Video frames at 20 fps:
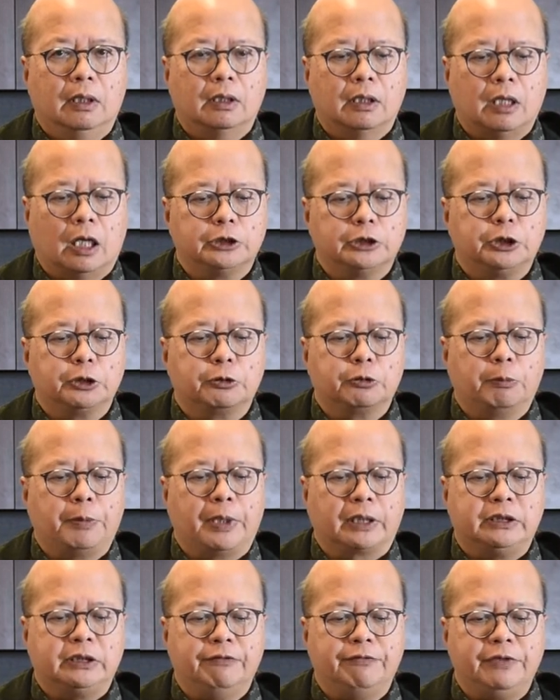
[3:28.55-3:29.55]
Larger group
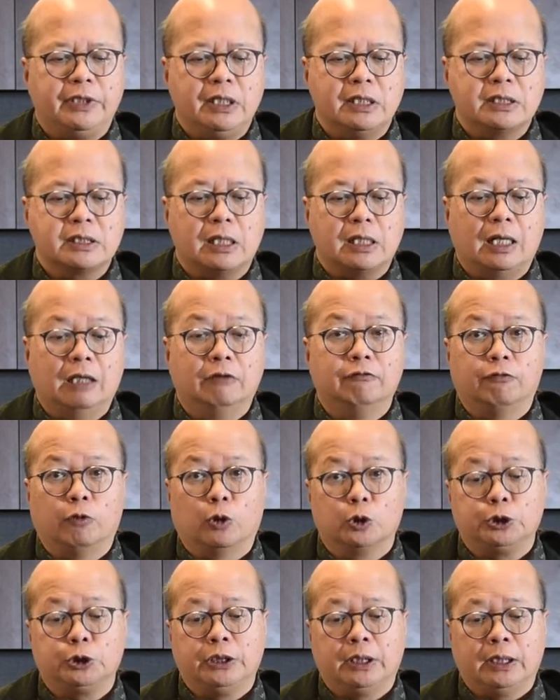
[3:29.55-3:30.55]
activities,
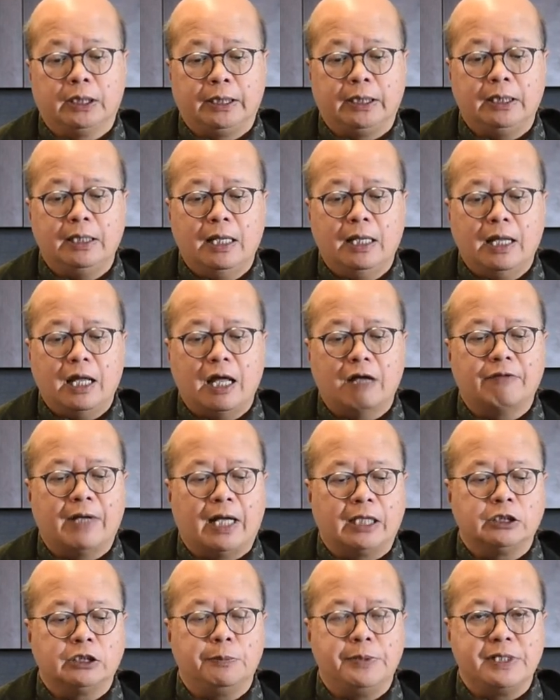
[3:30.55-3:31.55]
unfortunately, have
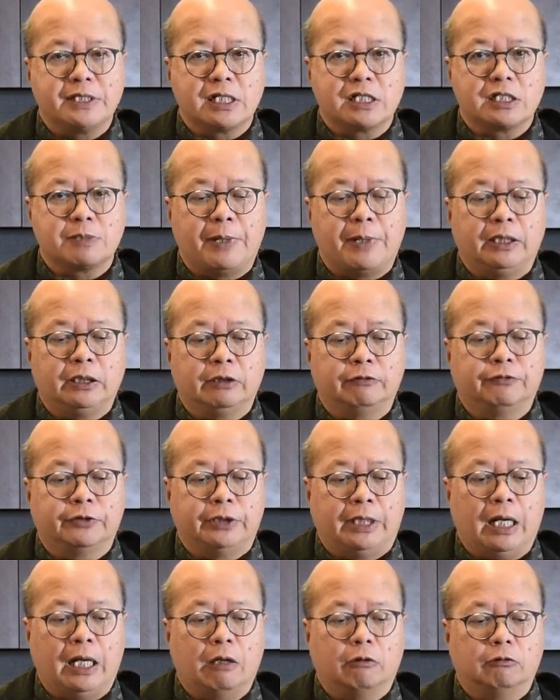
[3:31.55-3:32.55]
had to be suspended for
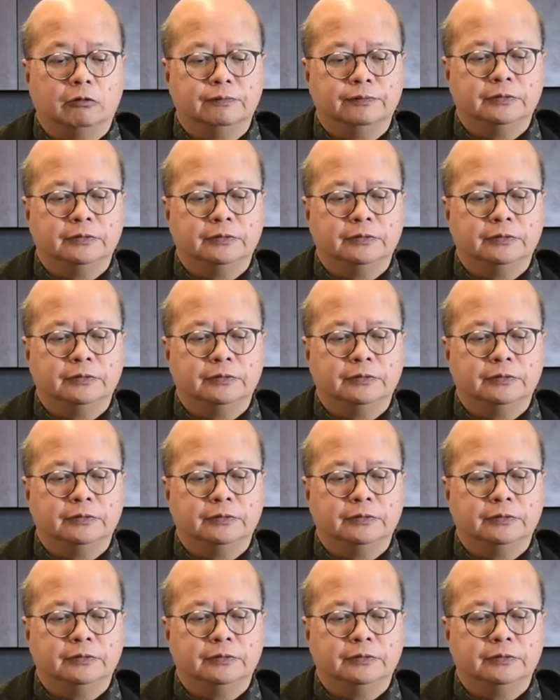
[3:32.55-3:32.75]
now.